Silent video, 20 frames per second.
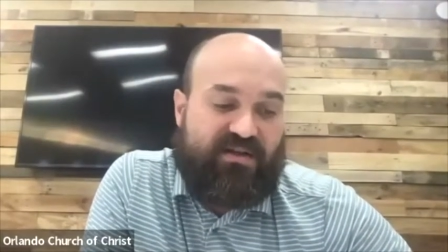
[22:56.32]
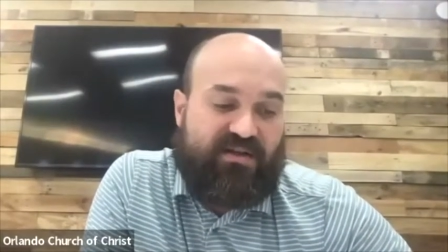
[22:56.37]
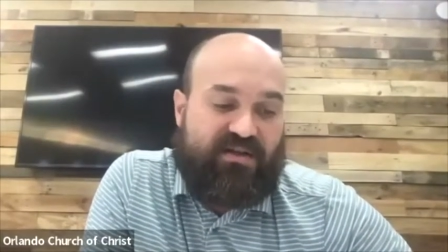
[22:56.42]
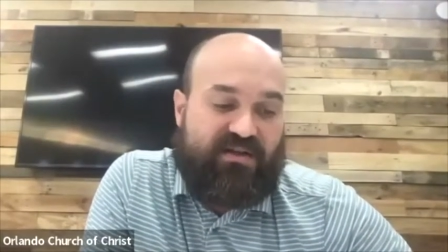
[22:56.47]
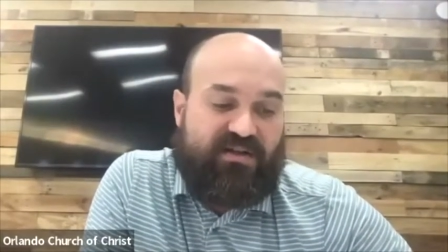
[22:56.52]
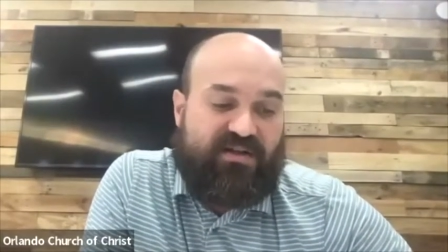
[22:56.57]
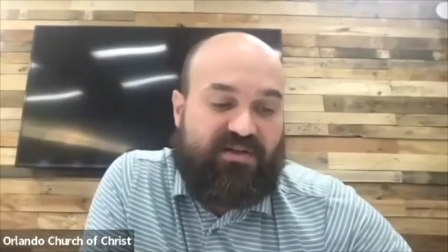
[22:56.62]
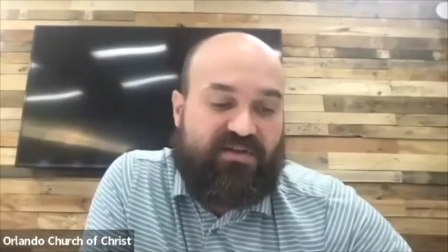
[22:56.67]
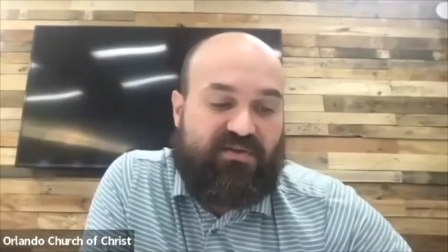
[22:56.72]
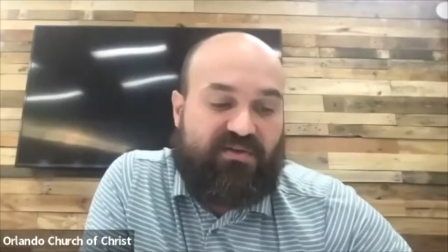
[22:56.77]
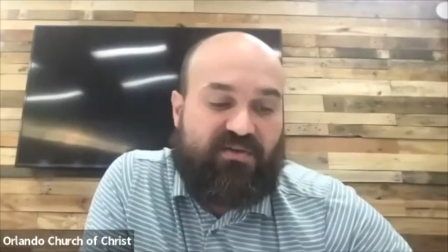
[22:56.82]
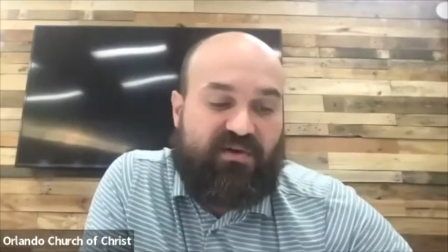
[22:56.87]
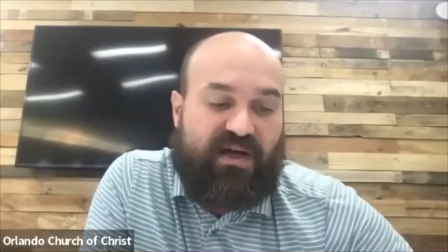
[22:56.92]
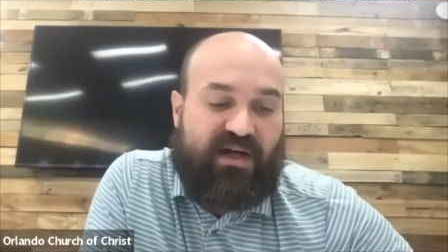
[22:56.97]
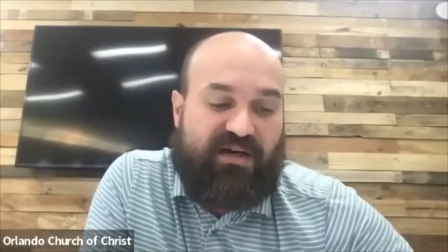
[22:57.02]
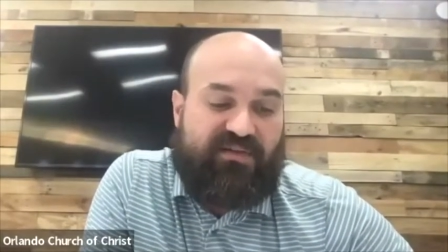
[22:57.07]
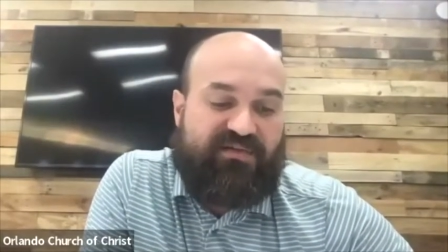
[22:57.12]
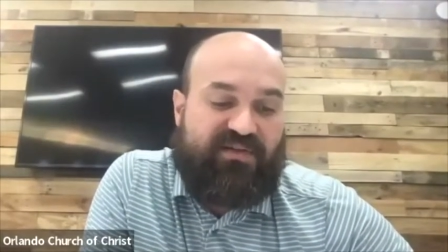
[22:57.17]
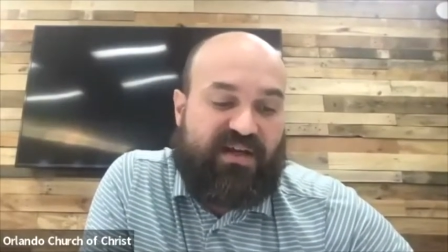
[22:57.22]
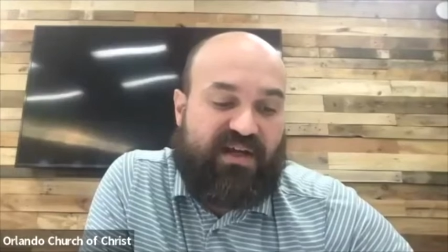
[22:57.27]
you will
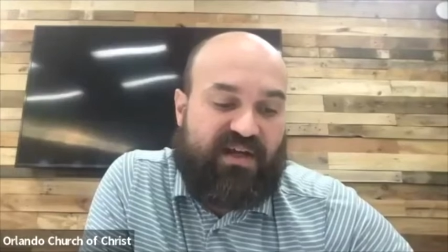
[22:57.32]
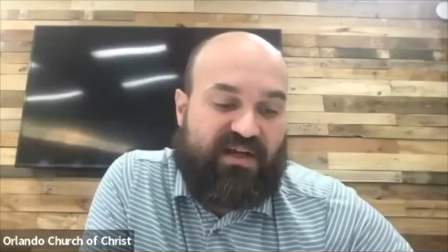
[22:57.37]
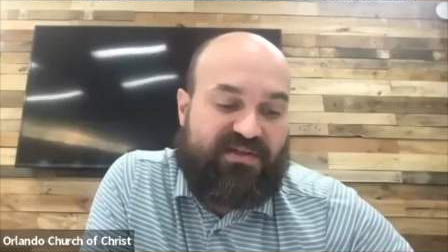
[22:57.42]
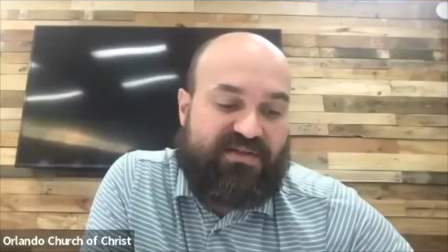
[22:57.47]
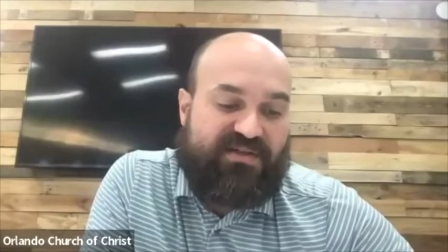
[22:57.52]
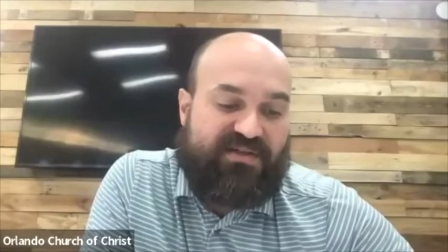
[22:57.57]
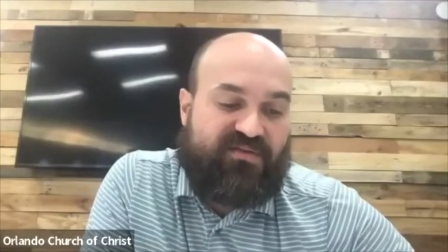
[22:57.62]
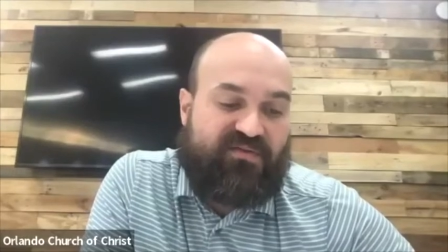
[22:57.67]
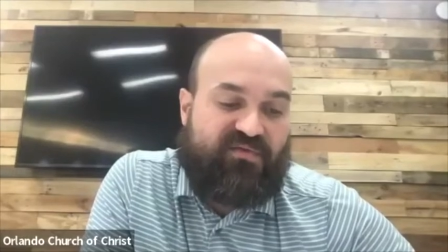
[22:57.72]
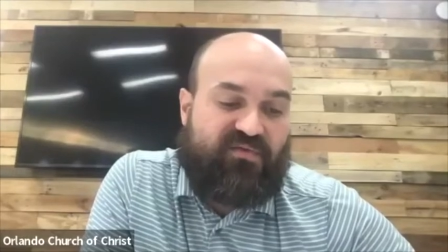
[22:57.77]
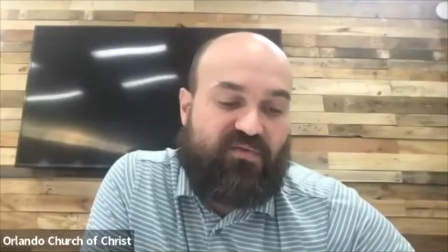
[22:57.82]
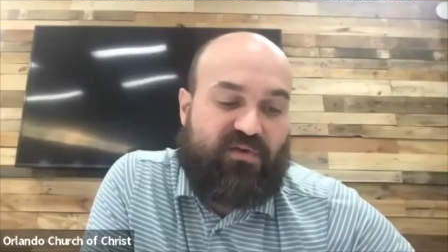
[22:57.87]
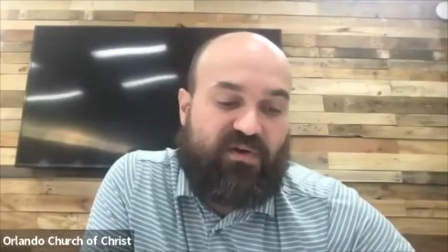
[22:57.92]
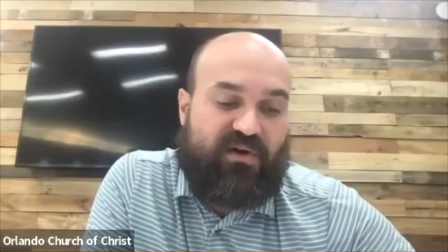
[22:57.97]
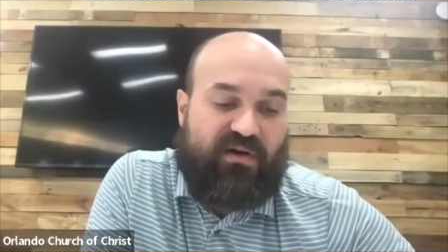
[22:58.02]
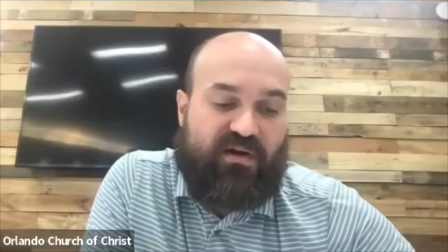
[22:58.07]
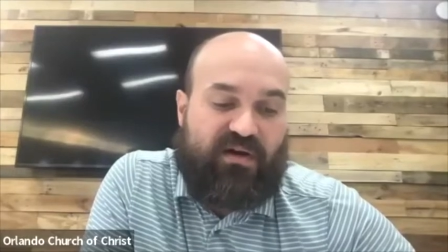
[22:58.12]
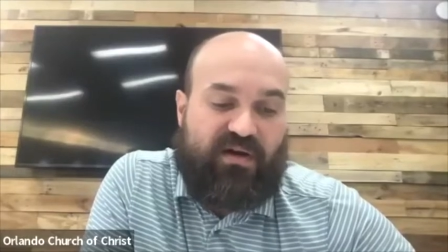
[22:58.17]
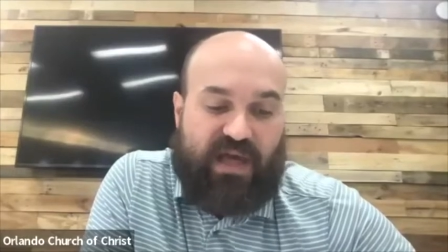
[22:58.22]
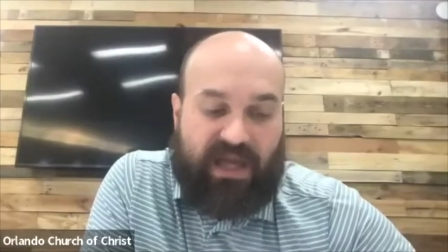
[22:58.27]
have to answer
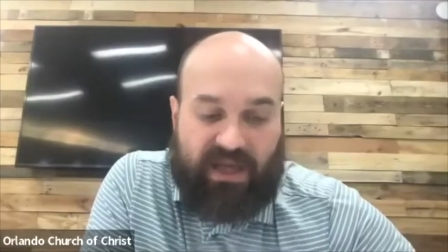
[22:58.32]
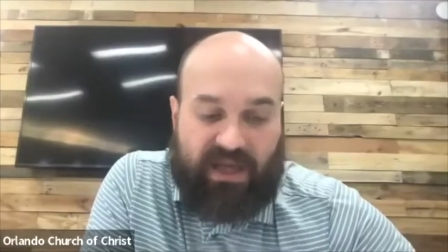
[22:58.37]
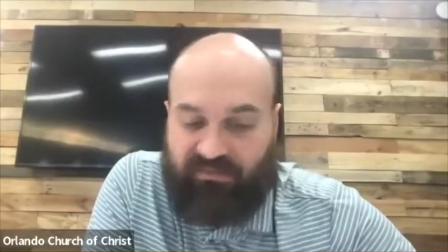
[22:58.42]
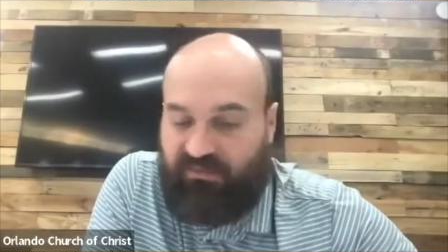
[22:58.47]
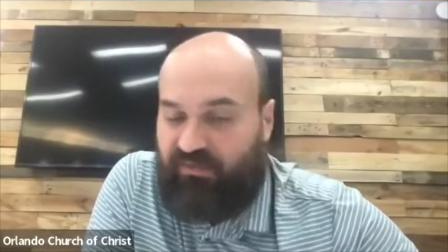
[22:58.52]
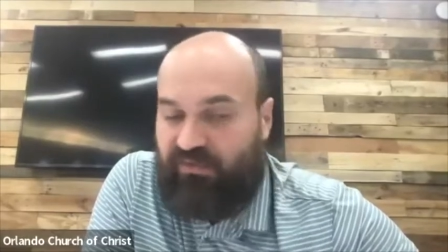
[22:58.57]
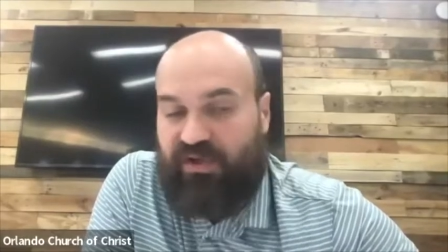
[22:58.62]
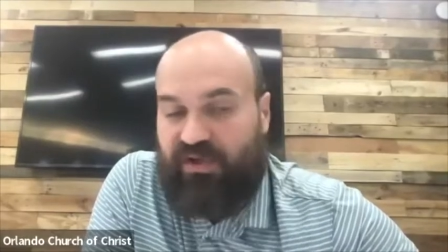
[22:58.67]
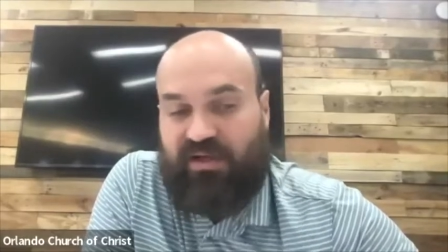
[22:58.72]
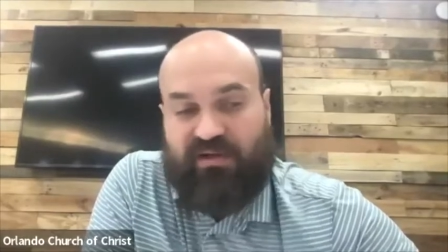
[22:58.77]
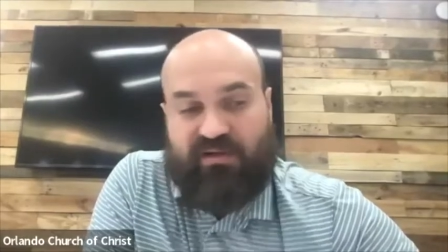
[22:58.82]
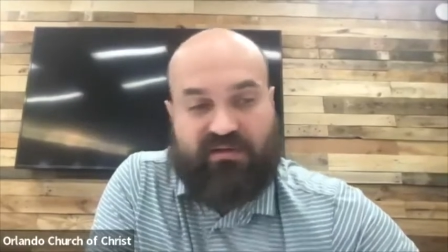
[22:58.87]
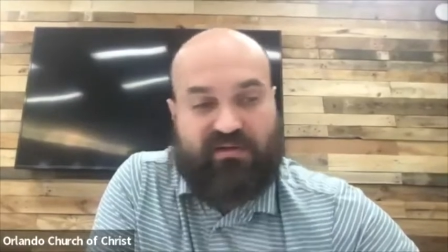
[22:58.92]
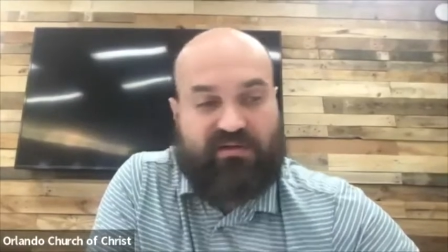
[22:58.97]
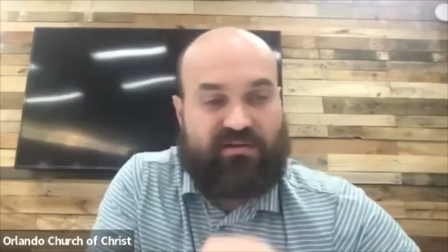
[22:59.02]
for every